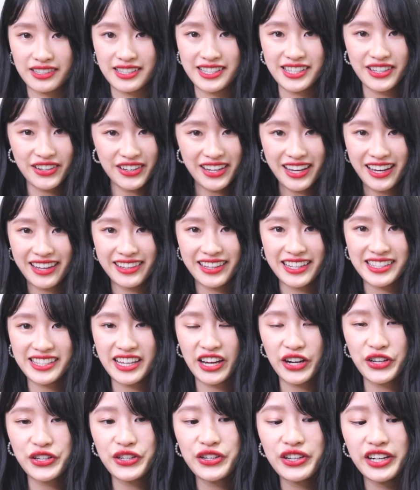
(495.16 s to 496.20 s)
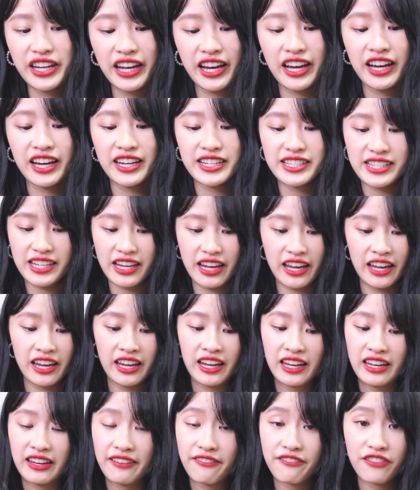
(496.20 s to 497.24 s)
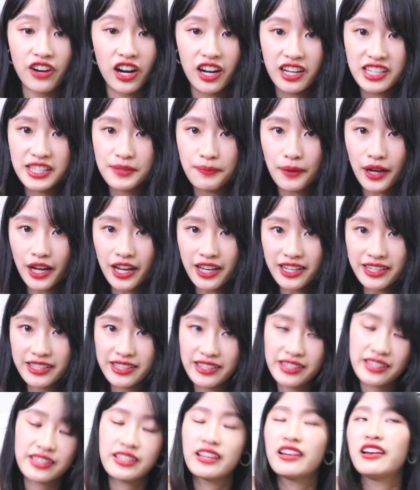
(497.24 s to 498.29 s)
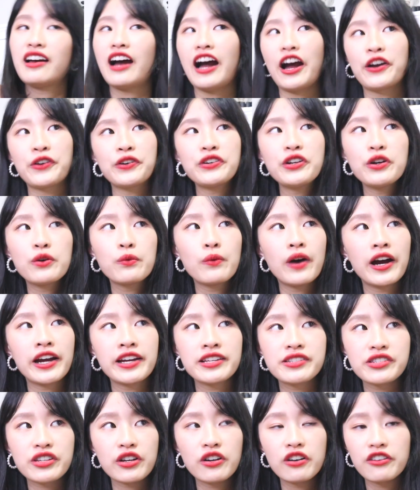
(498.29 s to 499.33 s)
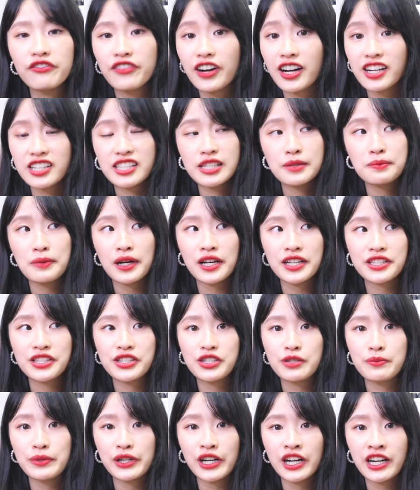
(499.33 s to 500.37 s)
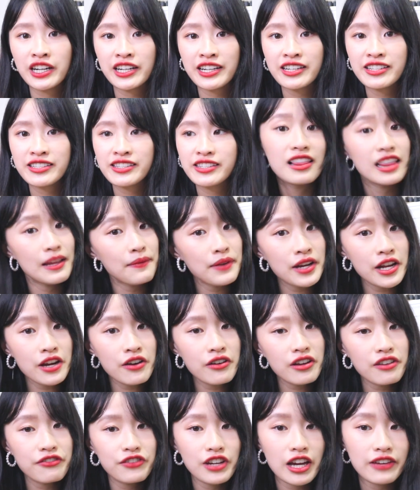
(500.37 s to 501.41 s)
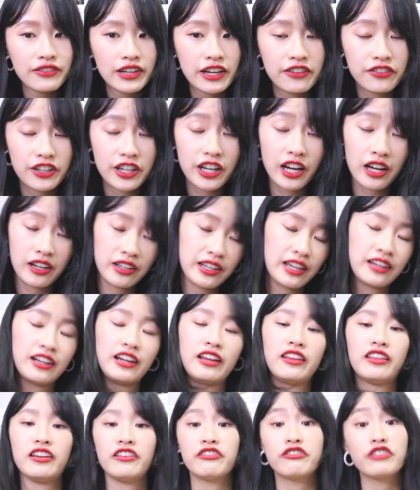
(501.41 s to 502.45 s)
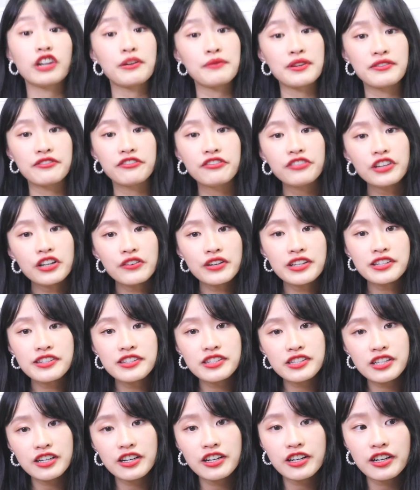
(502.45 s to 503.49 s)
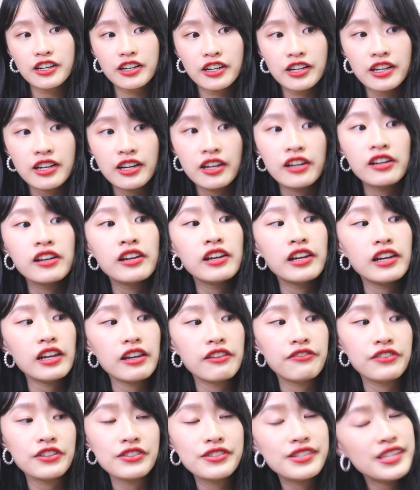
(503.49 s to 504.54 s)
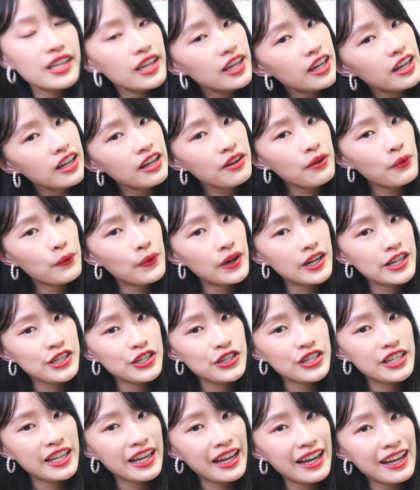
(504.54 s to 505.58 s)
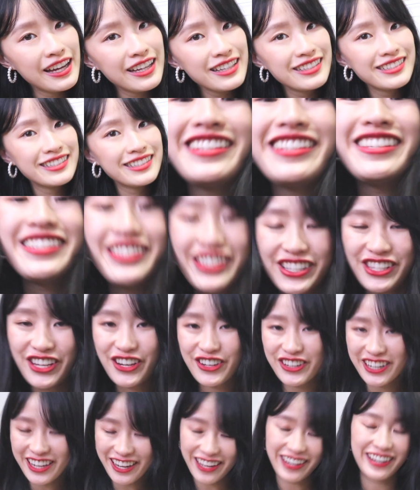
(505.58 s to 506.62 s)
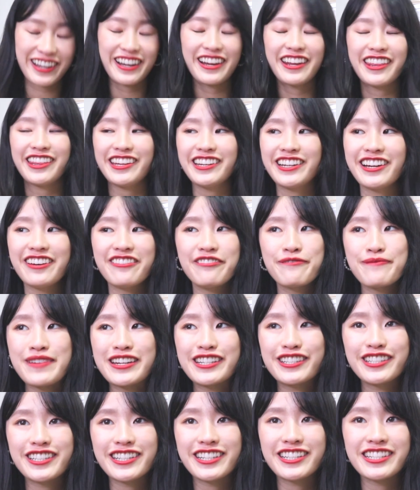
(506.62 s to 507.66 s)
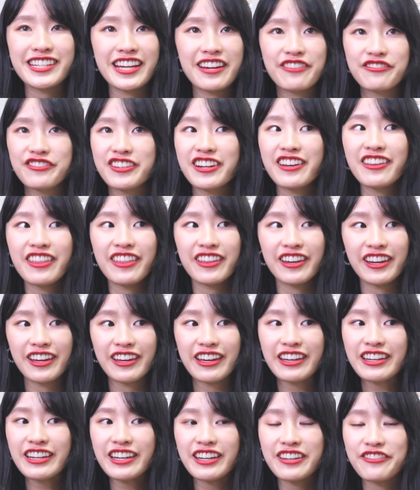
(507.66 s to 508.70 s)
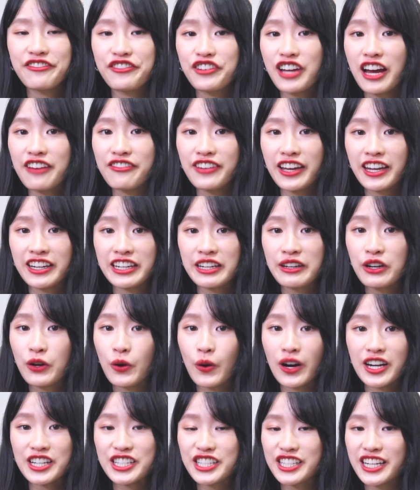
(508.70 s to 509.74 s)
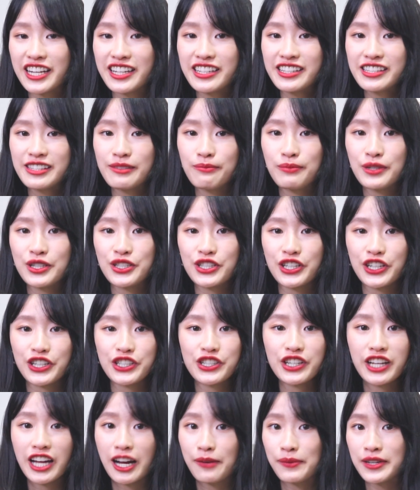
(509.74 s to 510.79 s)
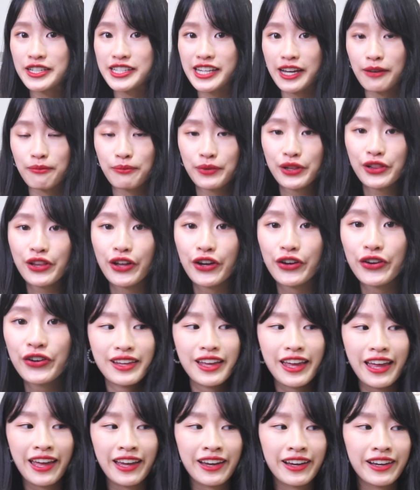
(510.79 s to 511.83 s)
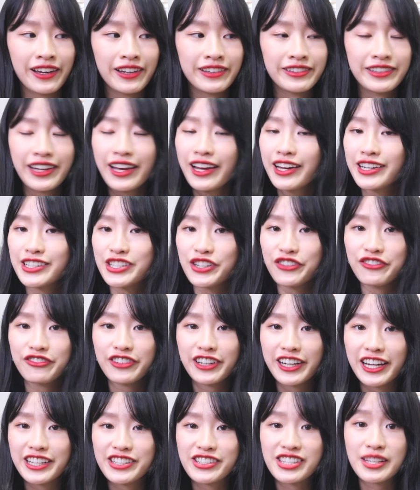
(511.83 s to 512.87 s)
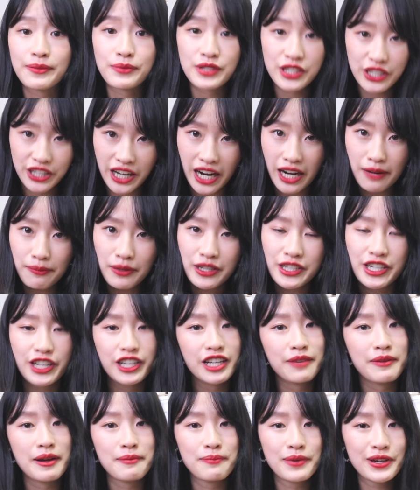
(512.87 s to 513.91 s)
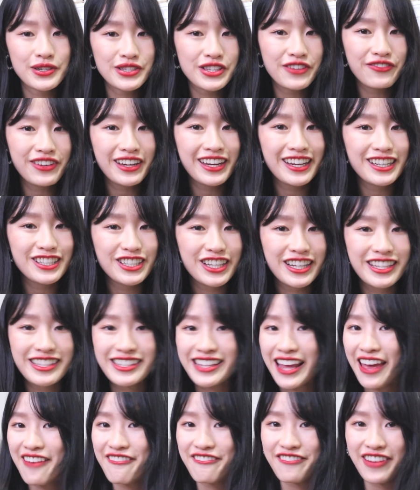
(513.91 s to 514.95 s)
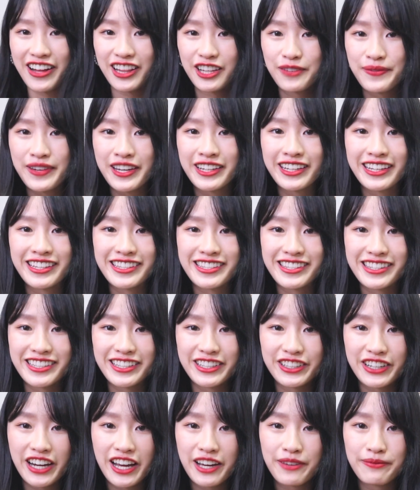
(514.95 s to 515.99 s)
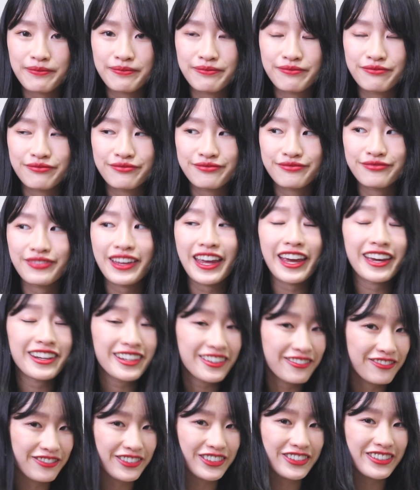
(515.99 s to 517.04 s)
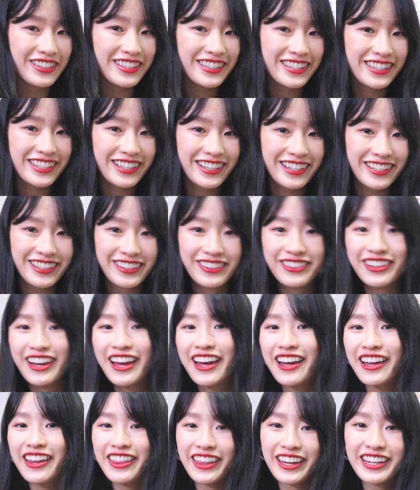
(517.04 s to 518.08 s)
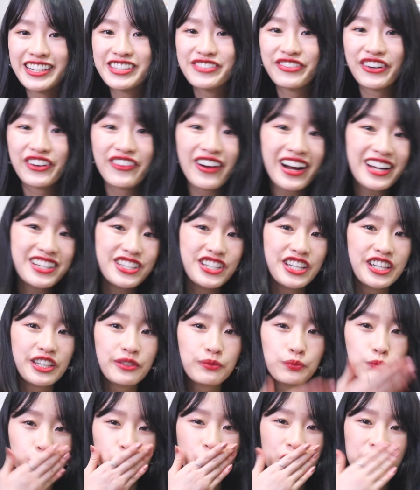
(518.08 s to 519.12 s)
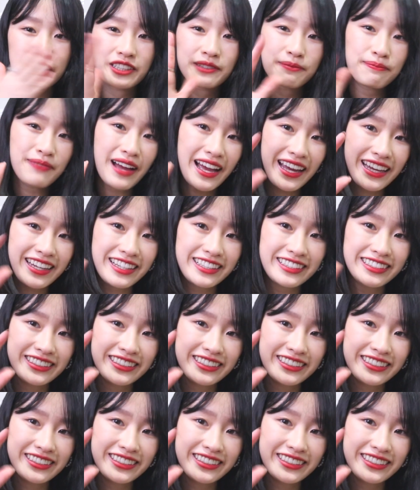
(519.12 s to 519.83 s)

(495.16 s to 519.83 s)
So yeah, that's how you get a VoxBox. I don't know why it's called VoxBox, to be honest. Let me know if you have ever gotten anything from Influenster. If you did, what did you get? So yeah, I think I've mentioned everything. If you have any questions, be sure to comment down below. And yeah, don't forget to subscribe, turn on my post notifications, and follow me on Instagram and Influenster. Thanks for watching. Bye!